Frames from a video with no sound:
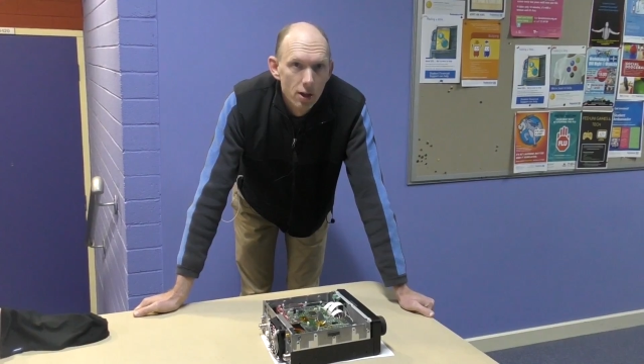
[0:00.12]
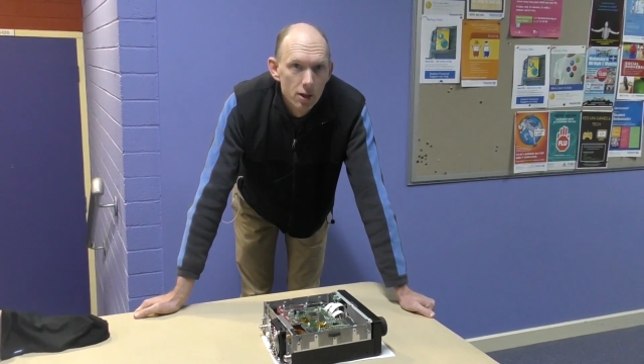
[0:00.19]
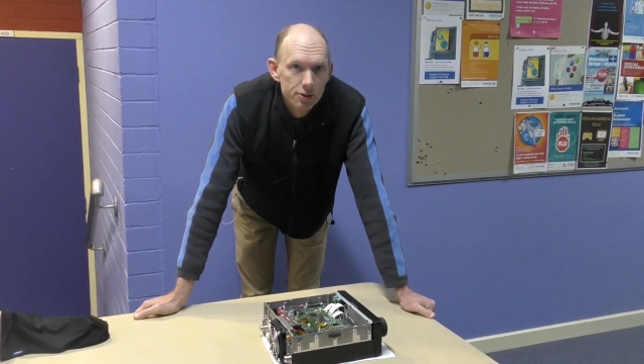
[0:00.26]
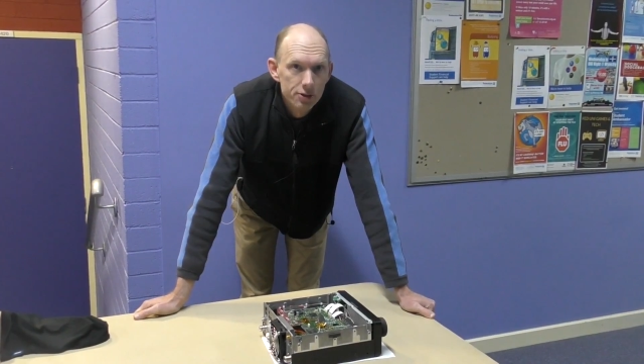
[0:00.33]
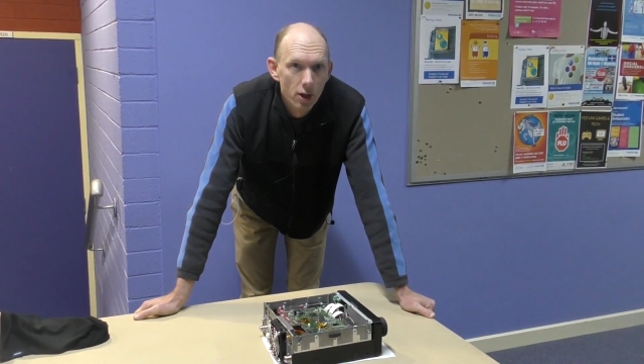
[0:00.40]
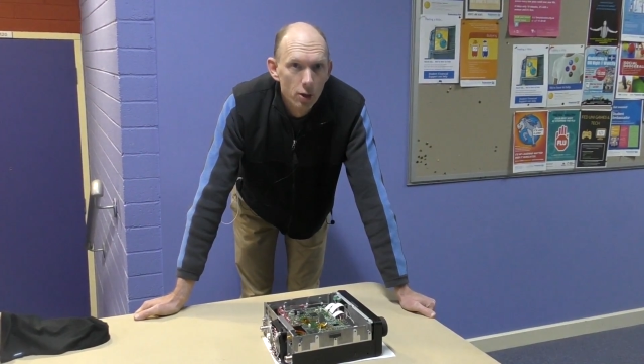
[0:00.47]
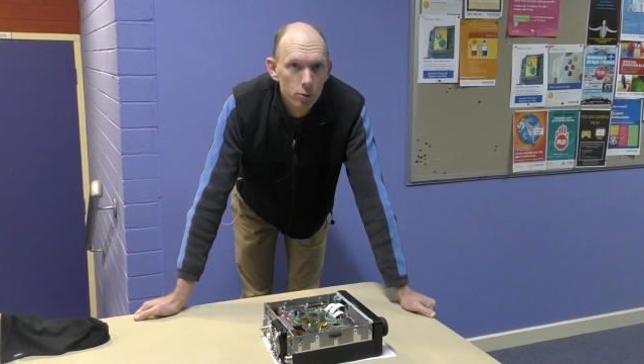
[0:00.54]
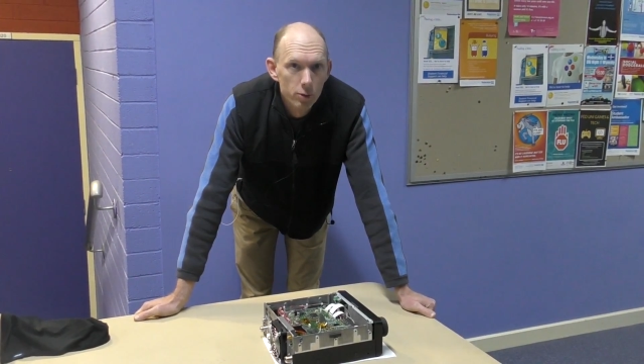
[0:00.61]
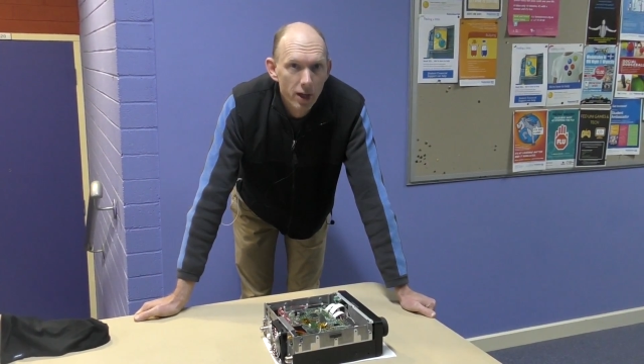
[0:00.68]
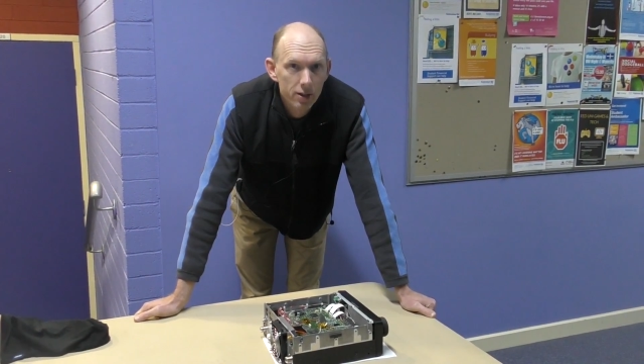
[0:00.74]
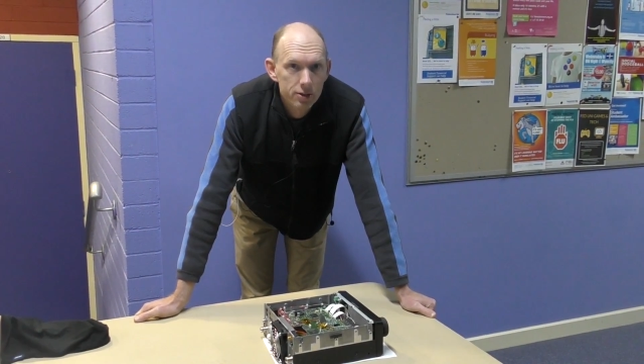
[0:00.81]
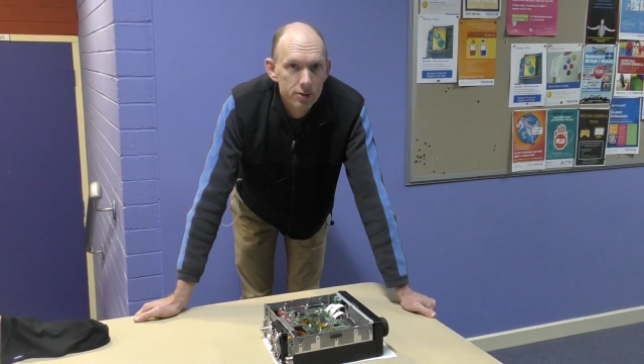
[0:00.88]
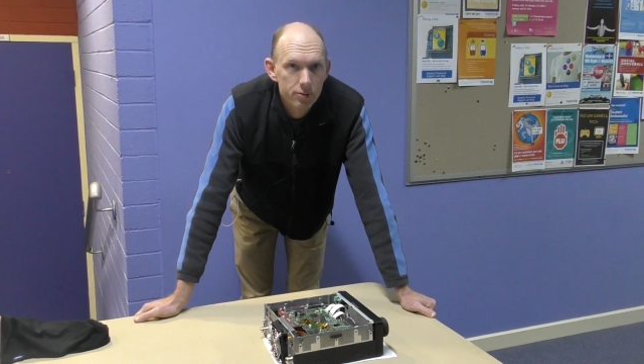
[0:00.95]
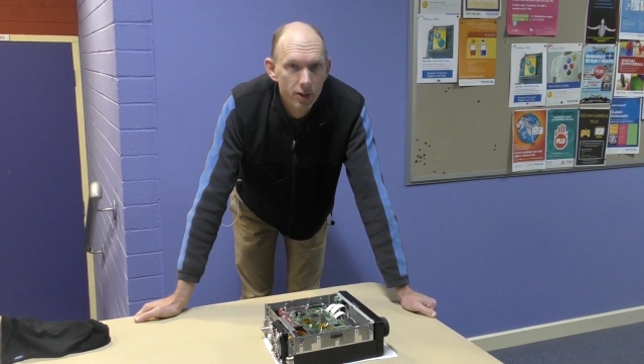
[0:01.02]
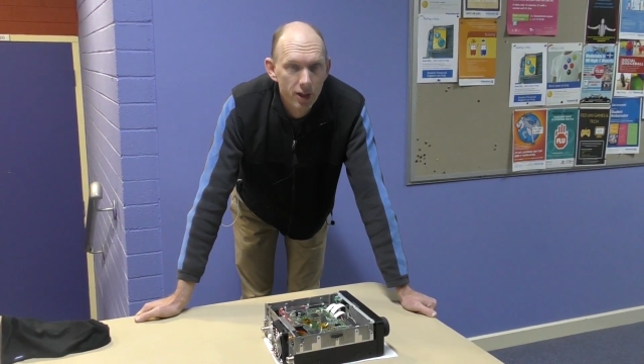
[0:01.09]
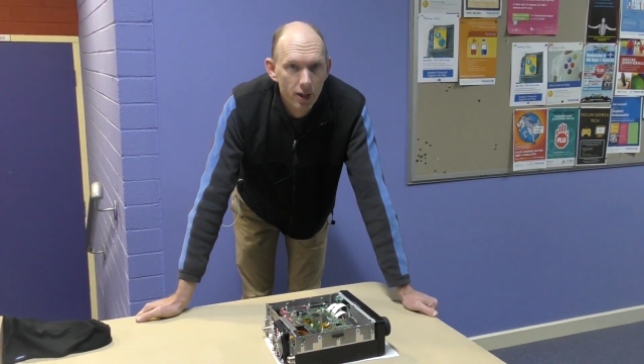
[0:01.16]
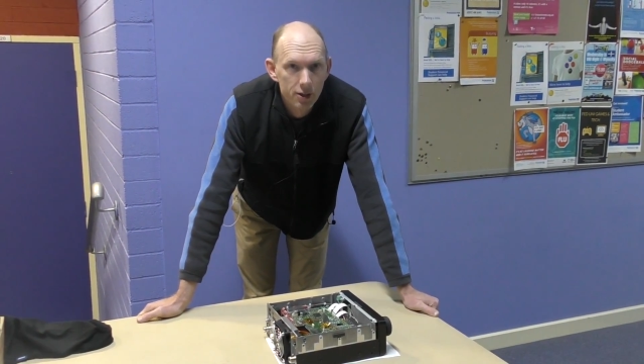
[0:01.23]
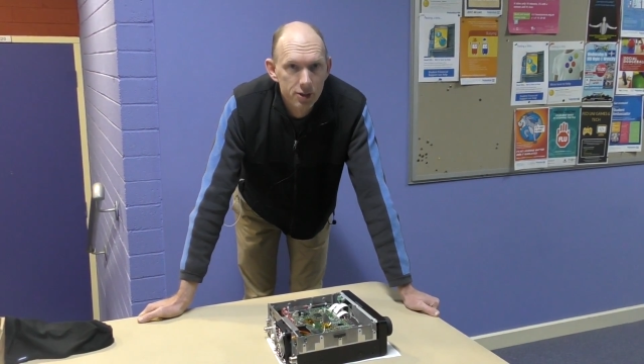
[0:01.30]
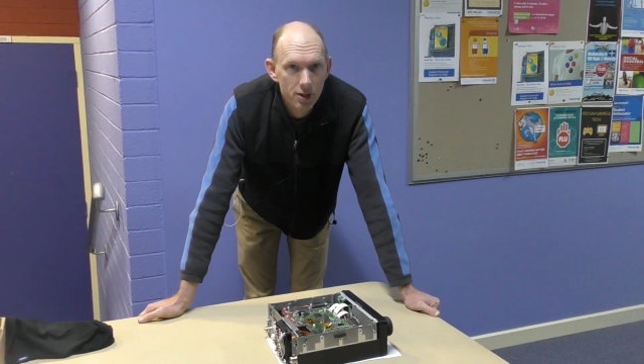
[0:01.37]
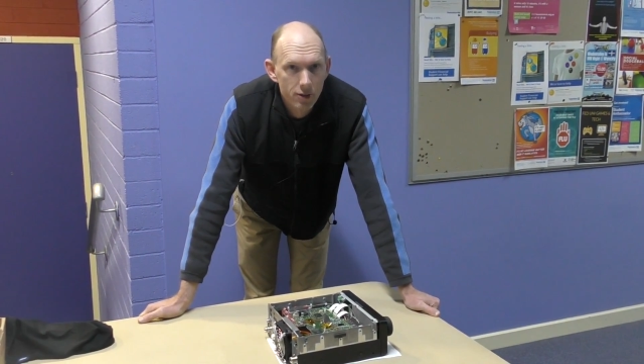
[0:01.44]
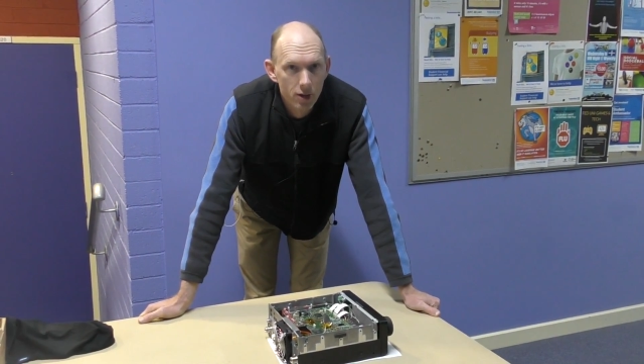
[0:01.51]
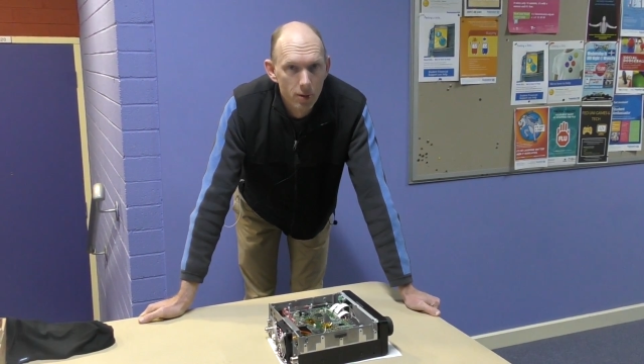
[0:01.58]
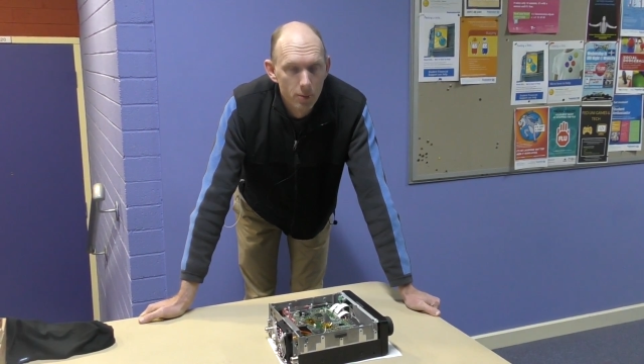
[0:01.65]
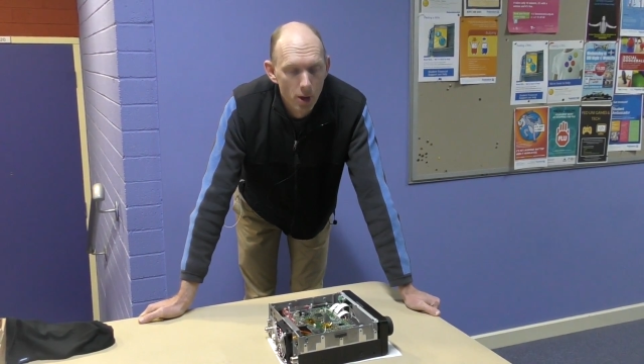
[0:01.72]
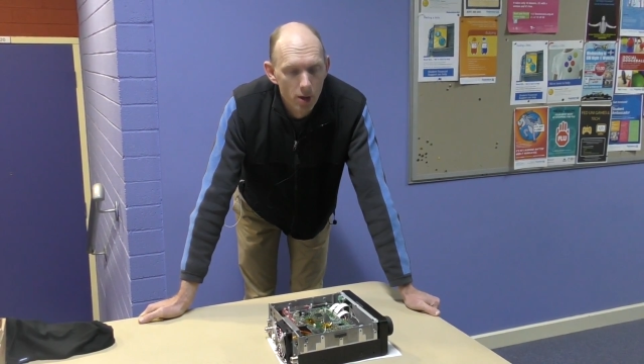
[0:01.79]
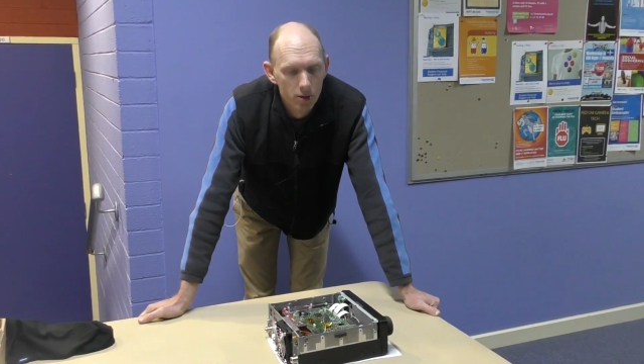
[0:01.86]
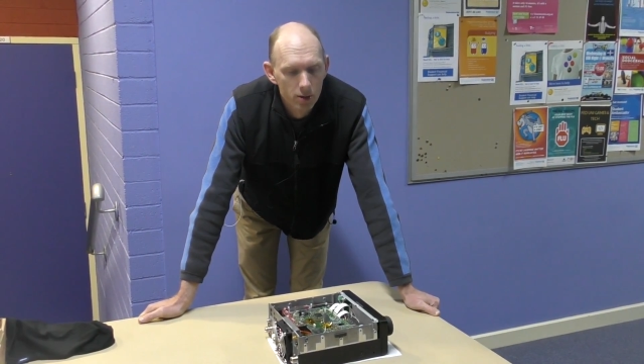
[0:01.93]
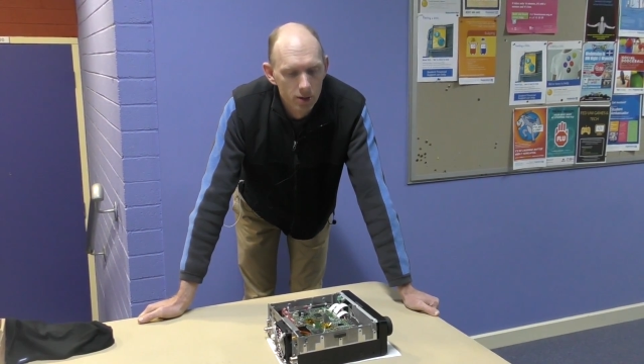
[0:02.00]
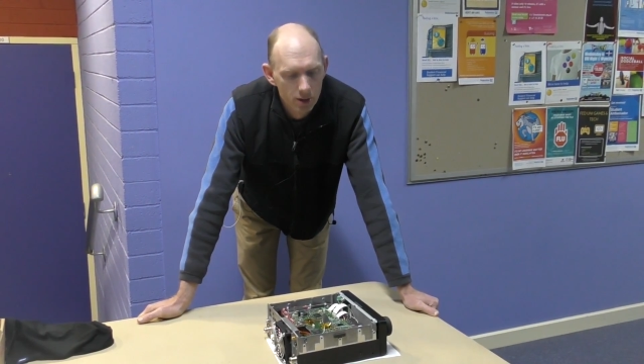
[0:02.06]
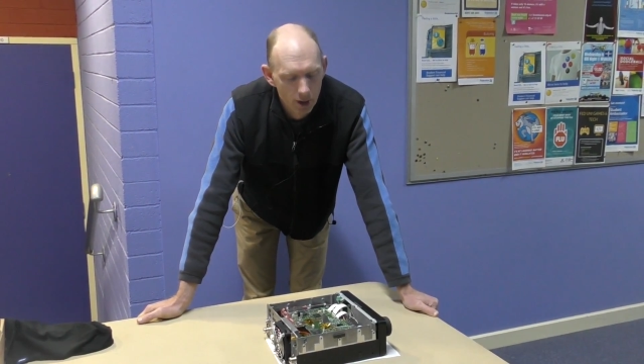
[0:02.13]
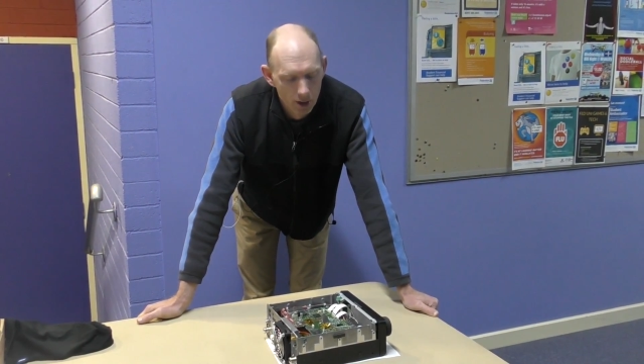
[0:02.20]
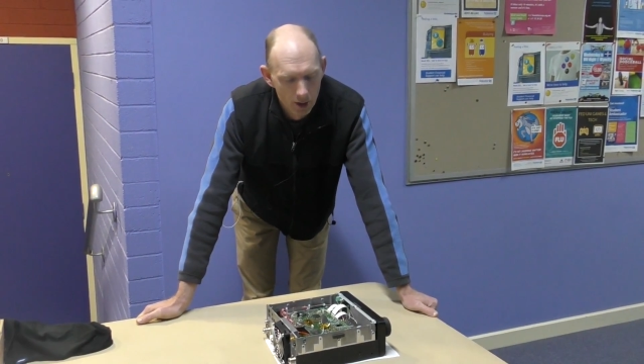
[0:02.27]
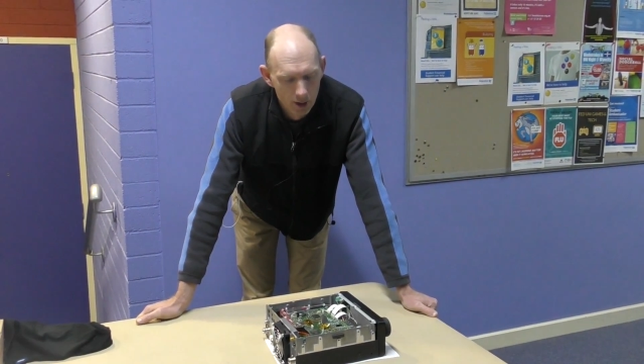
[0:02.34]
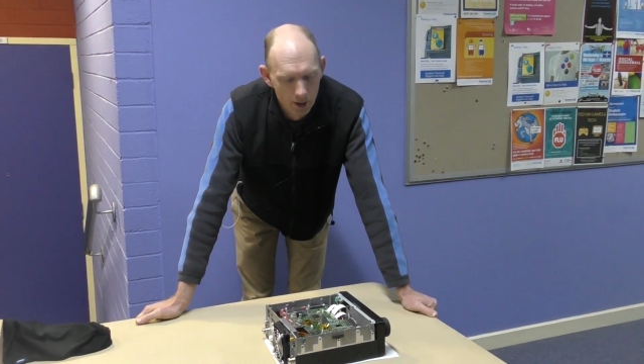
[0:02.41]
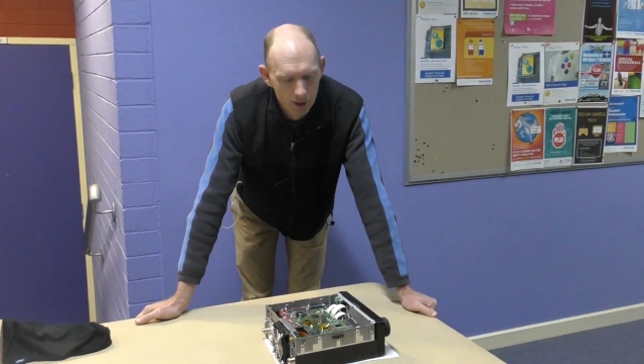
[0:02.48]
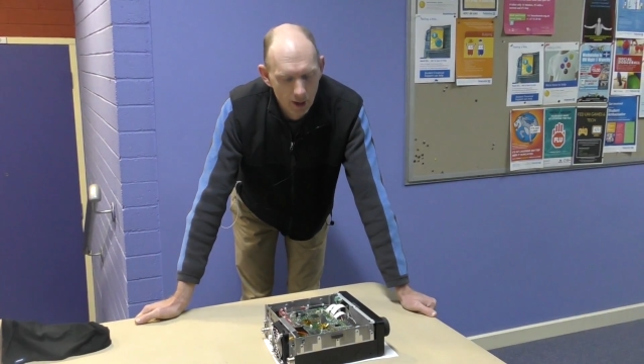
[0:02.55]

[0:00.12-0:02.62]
So Rex VK7MO